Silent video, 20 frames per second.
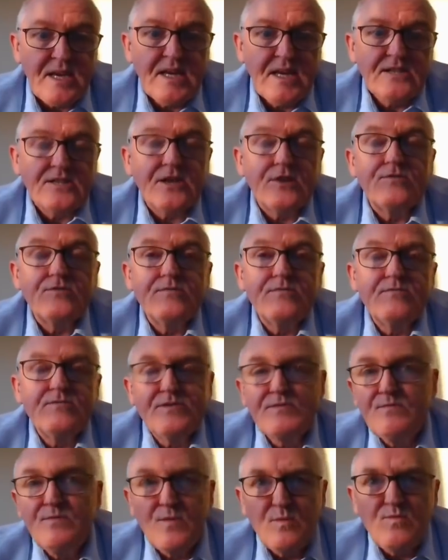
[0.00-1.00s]
So
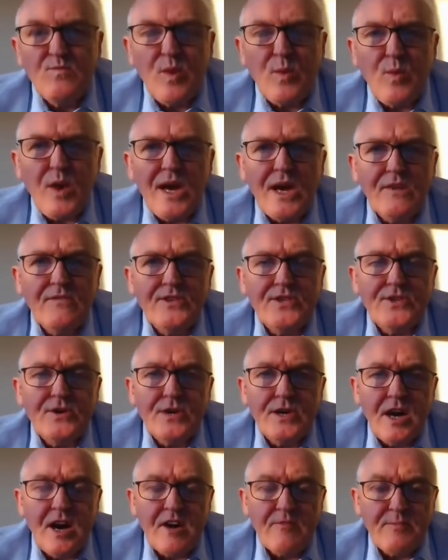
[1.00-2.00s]
well over
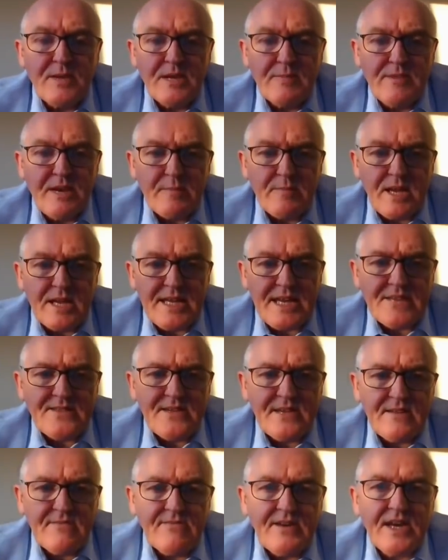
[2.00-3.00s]
2.5 million people had
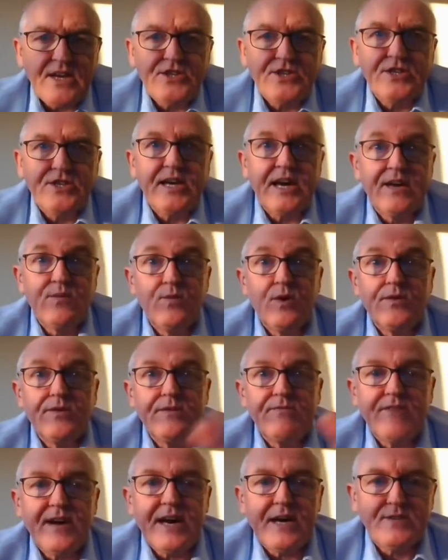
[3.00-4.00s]
the infection. And what
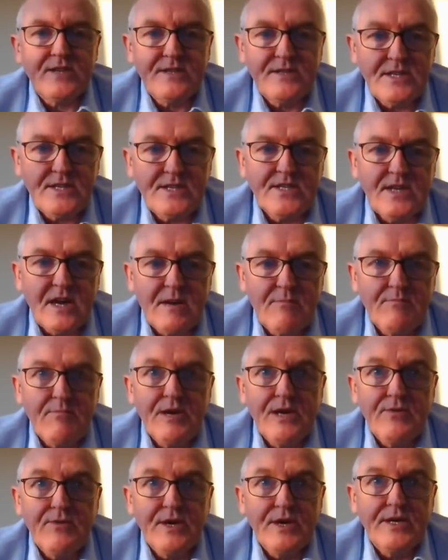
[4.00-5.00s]
they found in this time
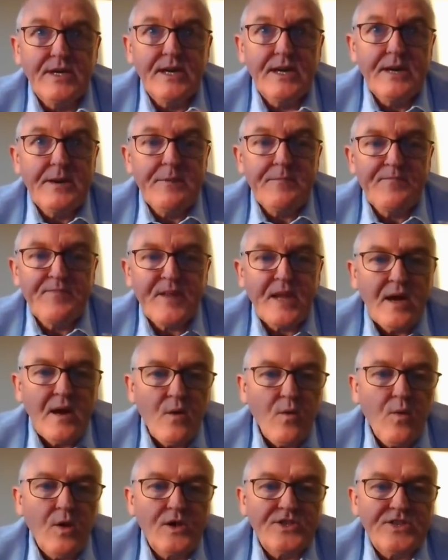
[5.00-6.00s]
period
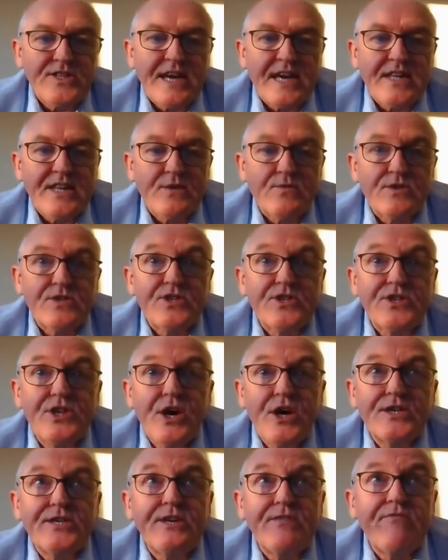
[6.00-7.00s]
was that there was
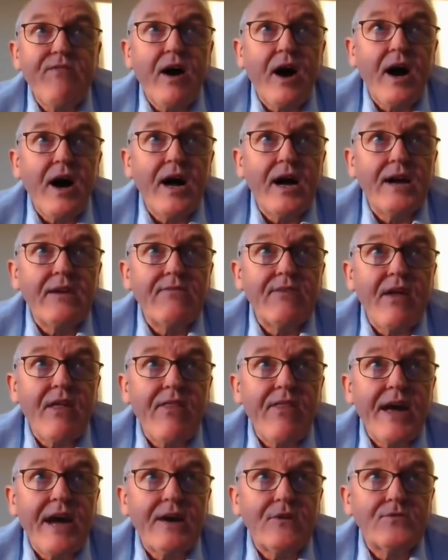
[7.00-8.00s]

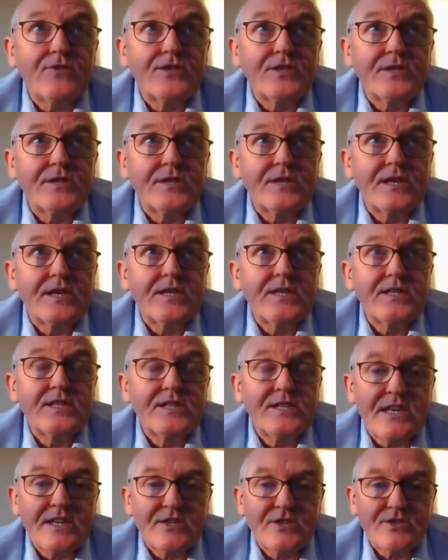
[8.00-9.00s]

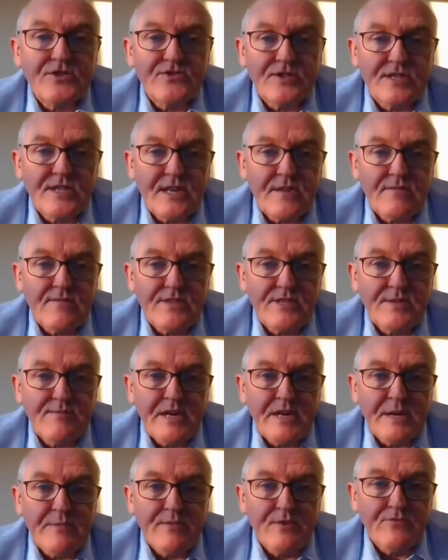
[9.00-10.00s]
35,670
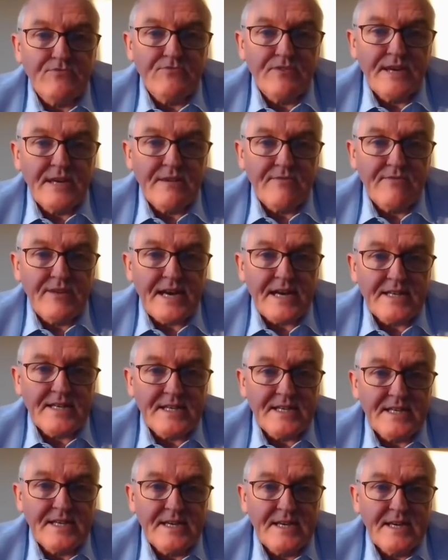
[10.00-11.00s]
people
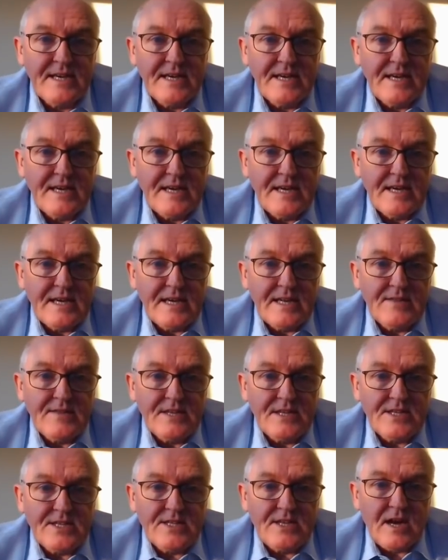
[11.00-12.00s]
reinfected in
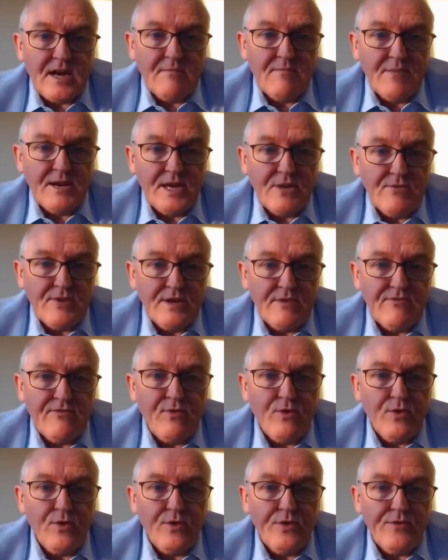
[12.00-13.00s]
this time period,
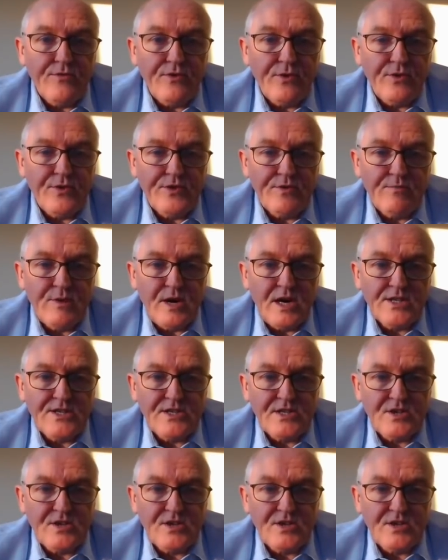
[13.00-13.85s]
4th of March to the